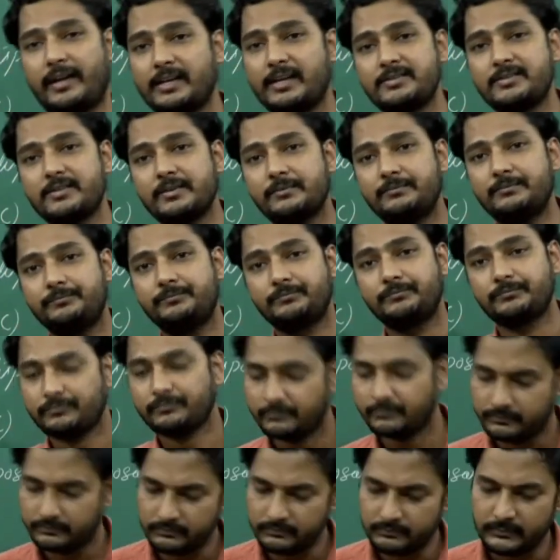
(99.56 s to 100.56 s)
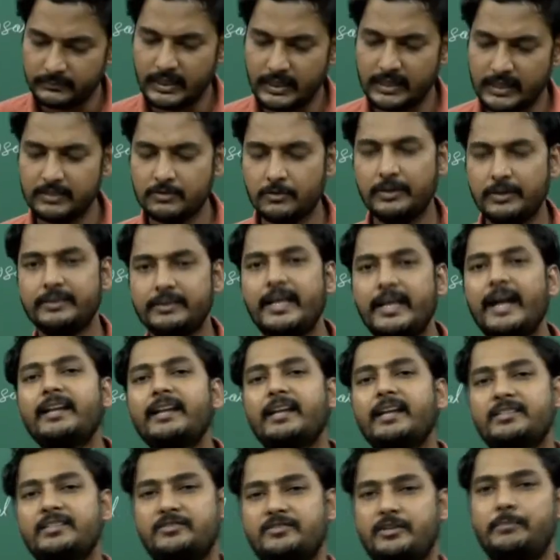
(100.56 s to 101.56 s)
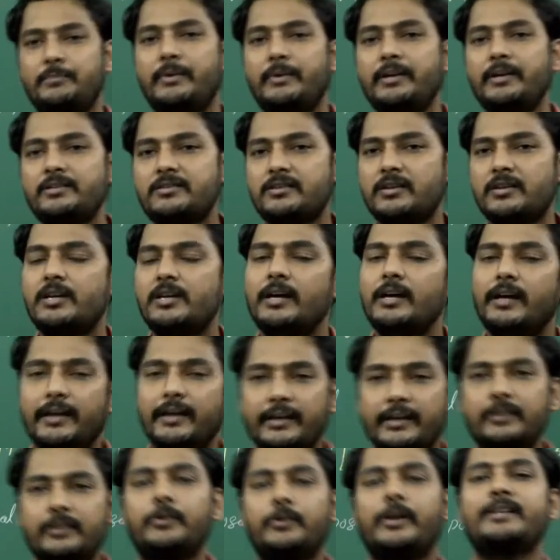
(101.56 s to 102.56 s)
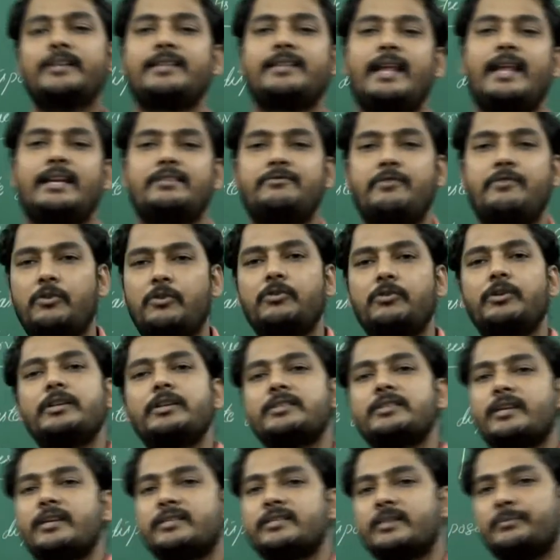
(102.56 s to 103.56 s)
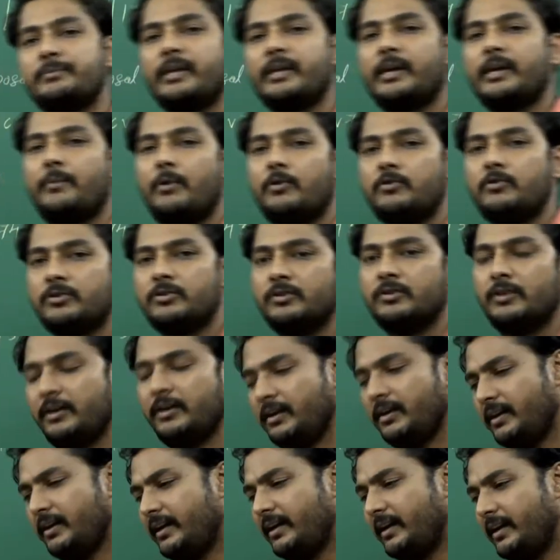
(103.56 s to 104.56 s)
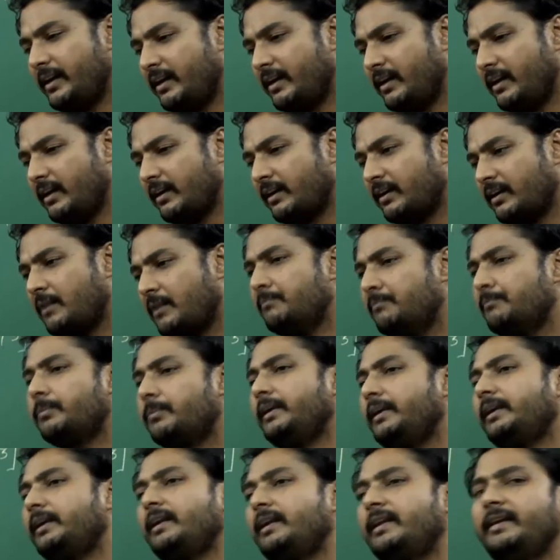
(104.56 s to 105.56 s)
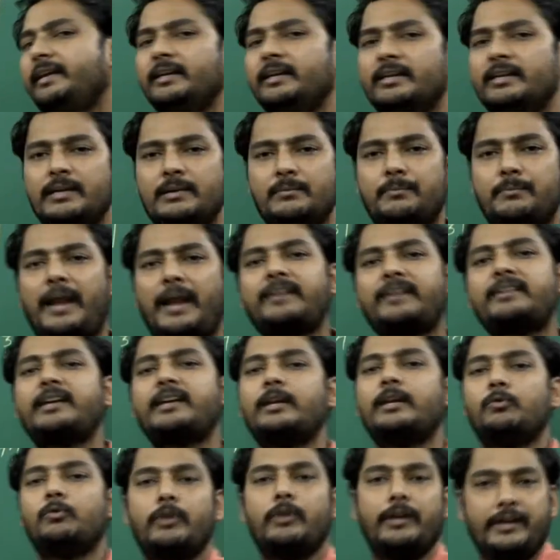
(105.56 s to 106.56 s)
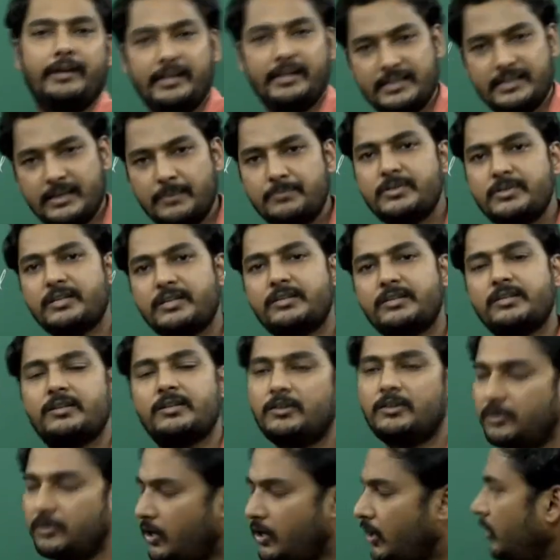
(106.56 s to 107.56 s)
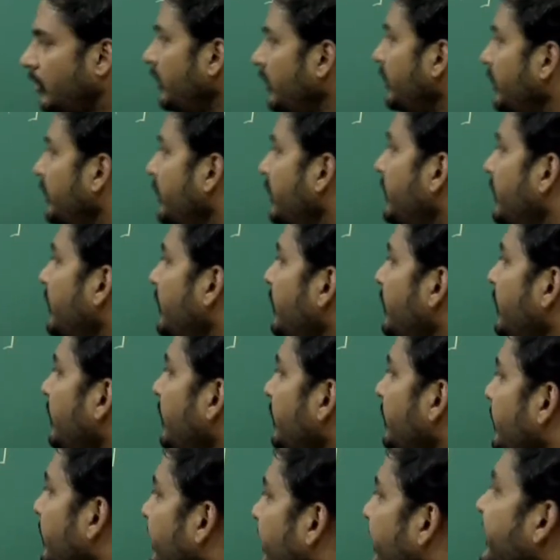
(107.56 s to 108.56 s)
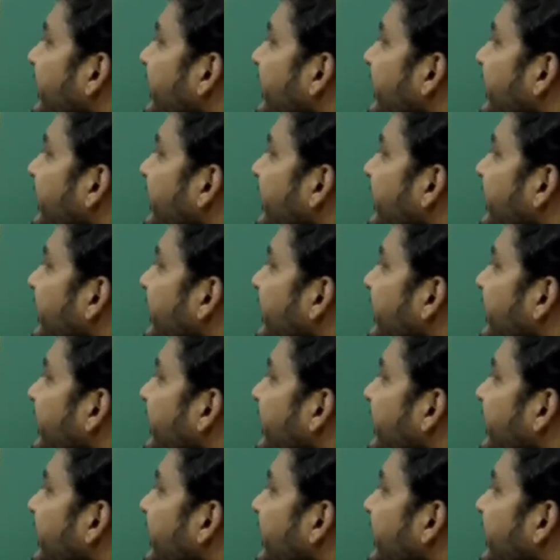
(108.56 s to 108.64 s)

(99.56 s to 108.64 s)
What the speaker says: I can say. So, in that constraints, in today's class, we are going to discuss something about a completely practical-oriented subject called the